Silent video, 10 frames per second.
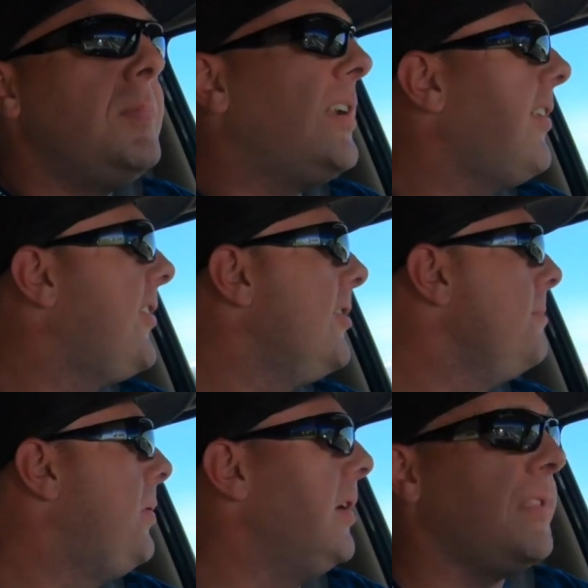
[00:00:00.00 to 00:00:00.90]
But at a
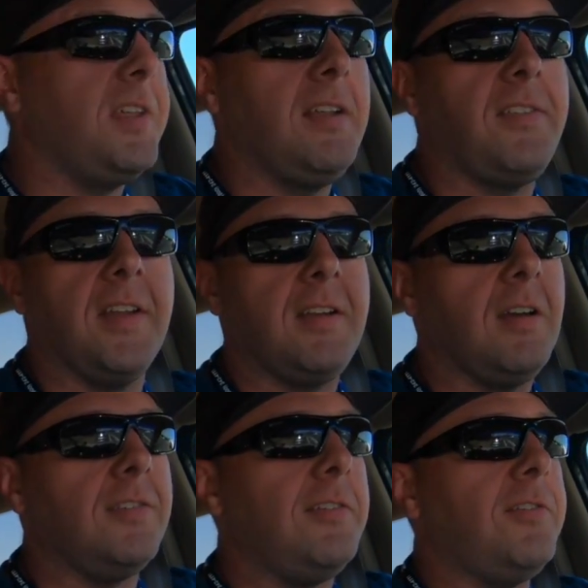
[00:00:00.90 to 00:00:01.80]
certain point, things that
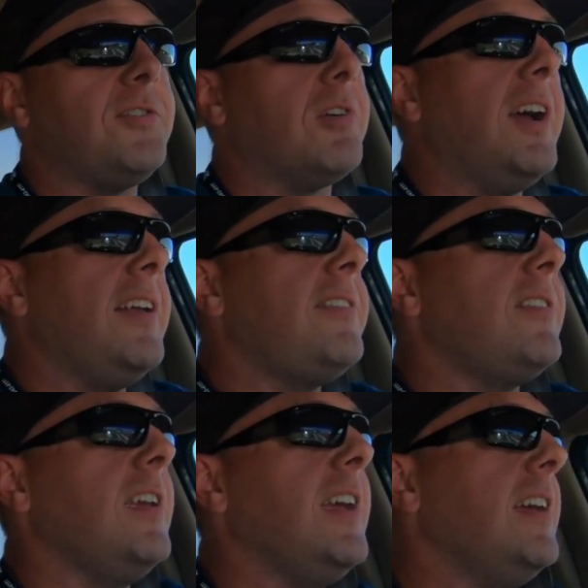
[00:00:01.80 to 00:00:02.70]
cause you
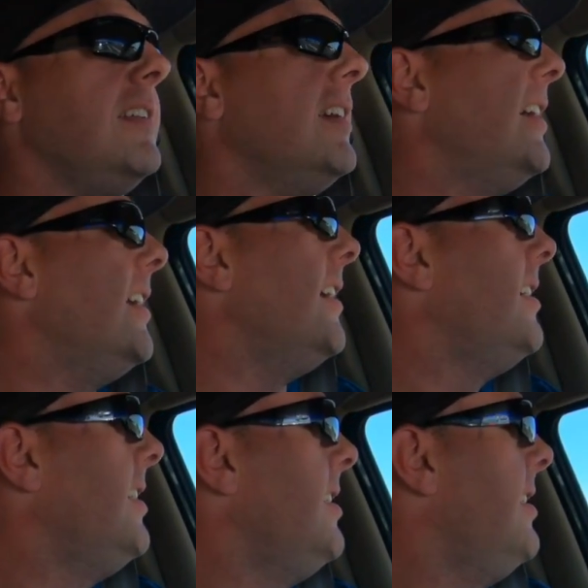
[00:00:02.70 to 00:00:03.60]
stress and uh,
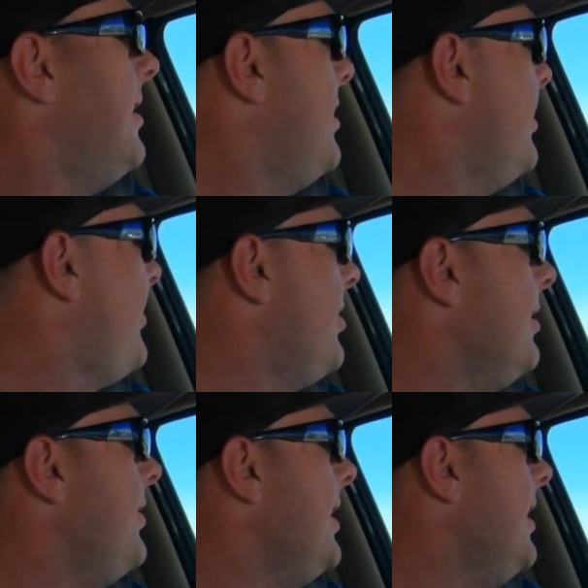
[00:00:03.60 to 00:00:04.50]
are
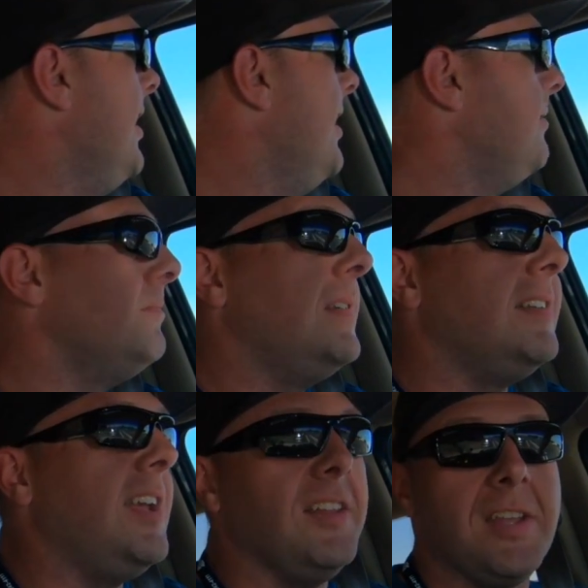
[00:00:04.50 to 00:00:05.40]
sort of a
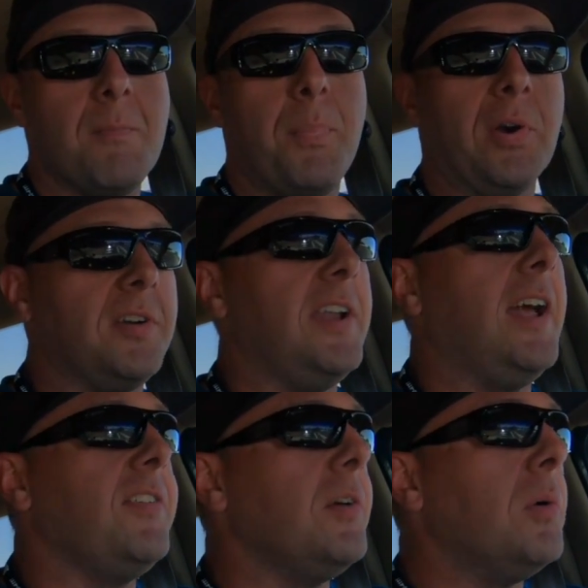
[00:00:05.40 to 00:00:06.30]
daily burden,
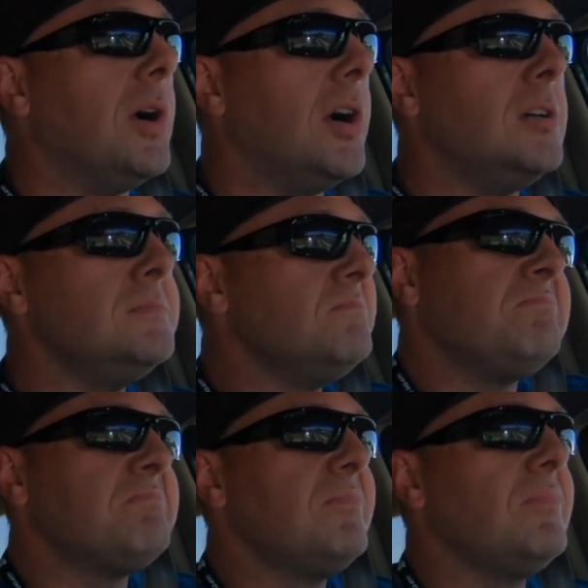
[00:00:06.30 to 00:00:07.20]
as it were,
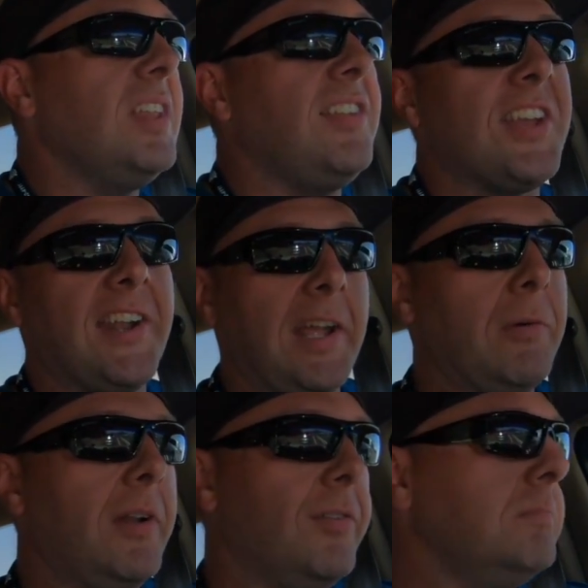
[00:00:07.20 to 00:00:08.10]
you just got to
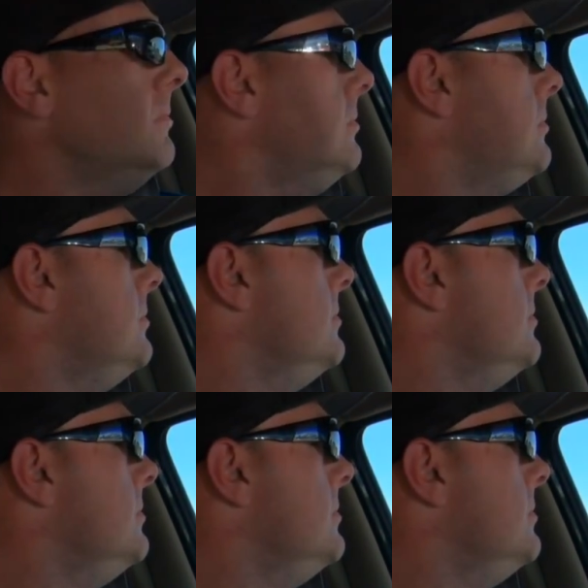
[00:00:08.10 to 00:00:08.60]
get rid of them.